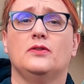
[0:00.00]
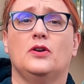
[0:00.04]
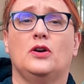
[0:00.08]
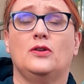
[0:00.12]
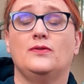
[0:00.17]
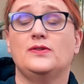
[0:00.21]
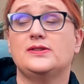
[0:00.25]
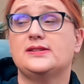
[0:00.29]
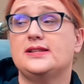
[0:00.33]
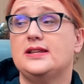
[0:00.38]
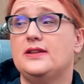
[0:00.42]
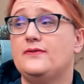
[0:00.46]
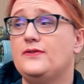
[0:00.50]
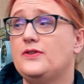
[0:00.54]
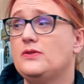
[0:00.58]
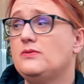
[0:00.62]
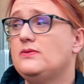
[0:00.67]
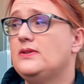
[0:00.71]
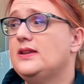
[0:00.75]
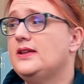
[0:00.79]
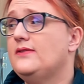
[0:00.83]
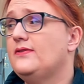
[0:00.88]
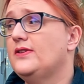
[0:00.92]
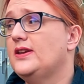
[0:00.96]
Obviously, if you
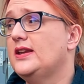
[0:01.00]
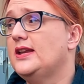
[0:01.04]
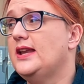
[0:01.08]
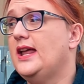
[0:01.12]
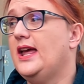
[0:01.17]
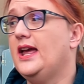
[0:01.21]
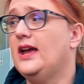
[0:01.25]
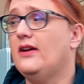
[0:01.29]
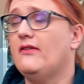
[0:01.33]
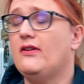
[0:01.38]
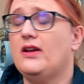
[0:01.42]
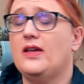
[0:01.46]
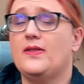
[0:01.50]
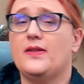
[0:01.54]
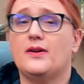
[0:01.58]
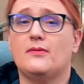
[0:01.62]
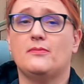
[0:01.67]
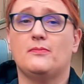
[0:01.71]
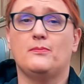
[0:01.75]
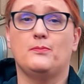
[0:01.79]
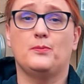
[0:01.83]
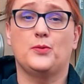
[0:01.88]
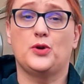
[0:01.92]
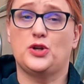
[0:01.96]
live in an area that
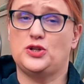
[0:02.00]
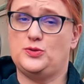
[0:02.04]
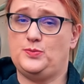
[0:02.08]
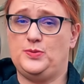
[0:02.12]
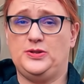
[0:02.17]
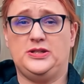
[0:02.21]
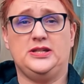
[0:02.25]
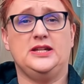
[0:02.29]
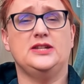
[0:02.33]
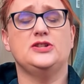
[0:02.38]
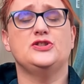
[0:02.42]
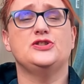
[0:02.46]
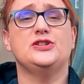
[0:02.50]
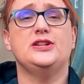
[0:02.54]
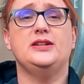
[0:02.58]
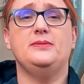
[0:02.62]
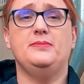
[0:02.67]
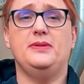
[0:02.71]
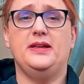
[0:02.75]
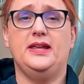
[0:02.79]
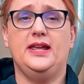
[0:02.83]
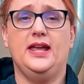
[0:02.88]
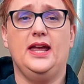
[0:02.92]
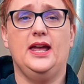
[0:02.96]
could potentially
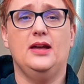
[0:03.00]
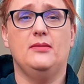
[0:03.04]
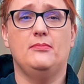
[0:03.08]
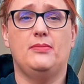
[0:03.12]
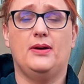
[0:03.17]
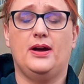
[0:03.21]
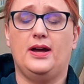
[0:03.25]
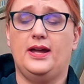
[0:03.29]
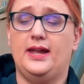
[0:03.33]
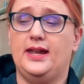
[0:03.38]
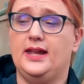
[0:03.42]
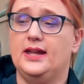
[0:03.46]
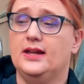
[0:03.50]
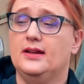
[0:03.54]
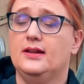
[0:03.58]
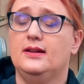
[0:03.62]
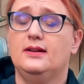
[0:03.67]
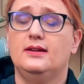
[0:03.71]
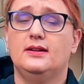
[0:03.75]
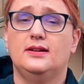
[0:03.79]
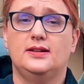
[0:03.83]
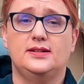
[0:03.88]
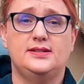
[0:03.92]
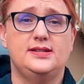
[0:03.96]
be hit by
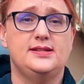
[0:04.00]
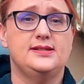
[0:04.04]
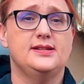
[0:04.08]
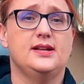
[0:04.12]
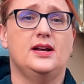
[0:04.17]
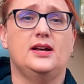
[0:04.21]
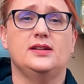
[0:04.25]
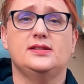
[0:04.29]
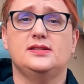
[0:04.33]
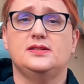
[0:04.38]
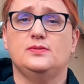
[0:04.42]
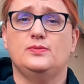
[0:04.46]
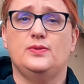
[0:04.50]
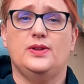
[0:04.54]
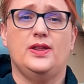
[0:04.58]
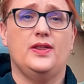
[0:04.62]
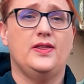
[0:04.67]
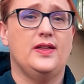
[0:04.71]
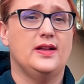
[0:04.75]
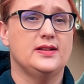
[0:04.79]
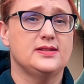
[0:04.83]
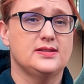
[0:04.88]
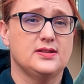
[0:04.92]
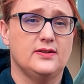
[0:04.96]
a disaster, whether
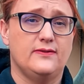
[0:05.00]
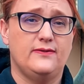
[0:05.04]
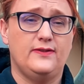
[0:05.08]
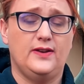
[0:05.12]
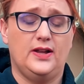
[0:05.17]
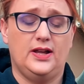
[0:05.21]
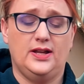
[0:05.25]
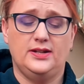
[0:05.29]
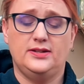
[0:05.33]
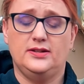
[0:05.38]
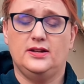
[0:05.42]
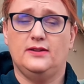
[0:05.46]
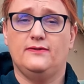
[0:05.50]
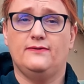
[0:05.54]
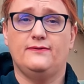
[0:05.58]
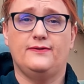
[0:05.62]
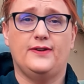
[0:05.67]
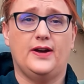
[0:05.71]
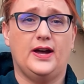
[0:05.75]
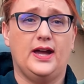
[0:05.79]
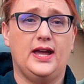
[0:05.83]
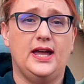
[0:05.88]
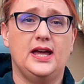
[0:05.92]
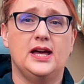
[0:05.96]
that's a flood, a
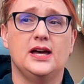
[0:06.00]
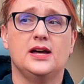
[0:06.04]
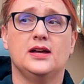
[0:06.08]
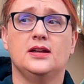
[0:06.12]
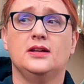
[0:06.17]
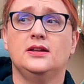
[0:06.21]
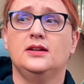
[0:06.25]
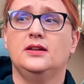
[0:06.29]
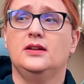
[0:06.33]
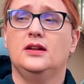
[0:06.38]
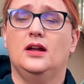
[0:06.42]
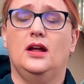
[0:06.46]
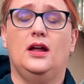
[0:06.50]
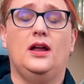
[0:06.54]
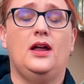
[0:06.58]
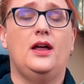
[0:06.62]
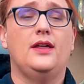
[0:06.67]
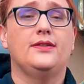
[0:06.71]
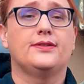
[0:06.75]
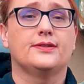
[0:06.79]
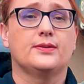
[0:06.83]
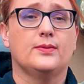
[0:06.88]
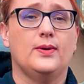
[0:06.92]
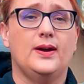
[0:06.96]
fire,
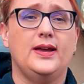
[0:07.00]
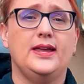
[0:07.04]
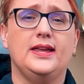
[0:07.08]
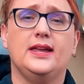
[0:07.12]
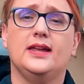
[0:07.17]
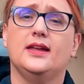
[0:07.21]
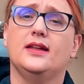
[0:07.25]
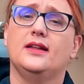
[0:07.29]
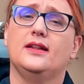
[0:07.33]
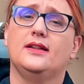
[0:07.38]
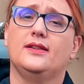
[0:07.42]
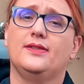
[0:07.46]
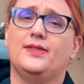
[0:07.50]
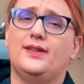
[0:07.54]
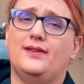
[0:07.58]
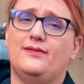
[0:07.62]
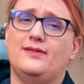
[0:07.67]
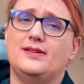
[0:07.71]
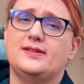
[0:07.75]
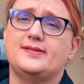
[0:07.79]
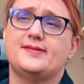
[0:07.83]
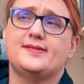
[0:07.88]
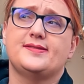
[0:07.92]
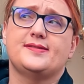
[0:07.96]
earthquake, there
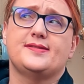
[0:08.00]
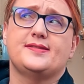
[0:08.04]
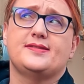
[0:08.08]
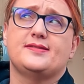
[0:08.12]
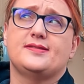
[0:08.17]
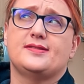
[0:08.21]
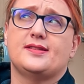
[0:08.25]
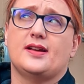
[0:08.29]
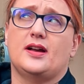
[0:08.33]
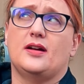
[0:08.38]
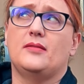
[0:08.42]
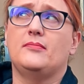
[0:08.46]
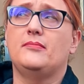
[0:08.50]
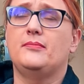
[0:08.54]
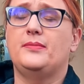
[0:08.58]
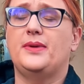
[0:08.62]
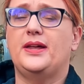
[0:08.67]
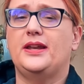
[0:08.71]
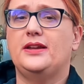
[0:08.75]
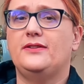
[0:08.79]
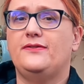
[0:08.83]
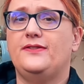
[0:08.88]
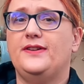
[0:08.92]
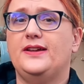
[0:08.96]
is some
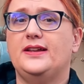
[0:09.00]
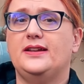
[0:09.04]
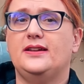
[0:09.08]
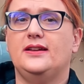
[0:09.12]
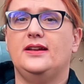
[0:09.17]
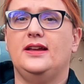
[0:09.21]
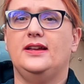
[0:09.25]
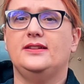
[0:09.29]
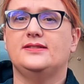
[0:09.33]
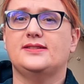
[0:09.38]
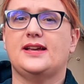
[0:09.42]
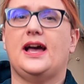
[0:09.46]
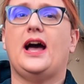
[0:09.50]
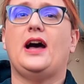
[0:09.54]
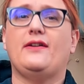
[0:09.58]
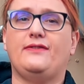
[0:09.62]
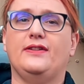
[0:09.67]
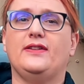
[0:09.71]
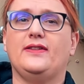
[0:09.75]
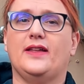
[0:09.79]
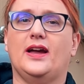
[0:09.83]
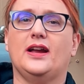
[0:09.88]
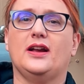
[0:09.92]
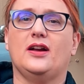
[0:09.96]
benefit to
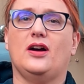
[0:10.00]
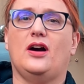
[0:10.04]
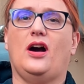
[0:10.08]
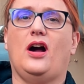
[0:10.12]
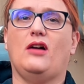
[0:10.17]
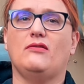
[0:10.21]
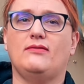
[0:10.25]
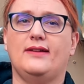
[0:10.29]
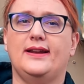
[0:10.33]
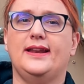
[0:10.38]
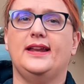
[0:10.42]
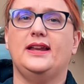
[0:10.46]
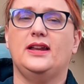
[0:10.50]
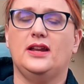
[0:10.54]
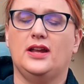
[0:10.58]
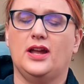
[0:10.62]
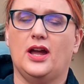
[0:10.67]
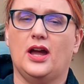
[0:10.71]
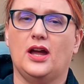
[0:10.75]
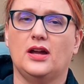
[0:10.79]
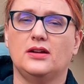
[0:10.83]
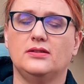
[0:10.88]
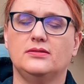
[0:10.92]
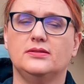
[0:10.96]
having that car ready to
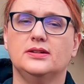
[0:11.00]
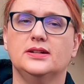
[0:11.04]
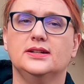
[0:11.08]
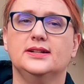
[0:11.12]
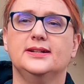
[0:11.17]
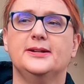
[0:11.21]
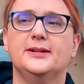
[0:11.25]
go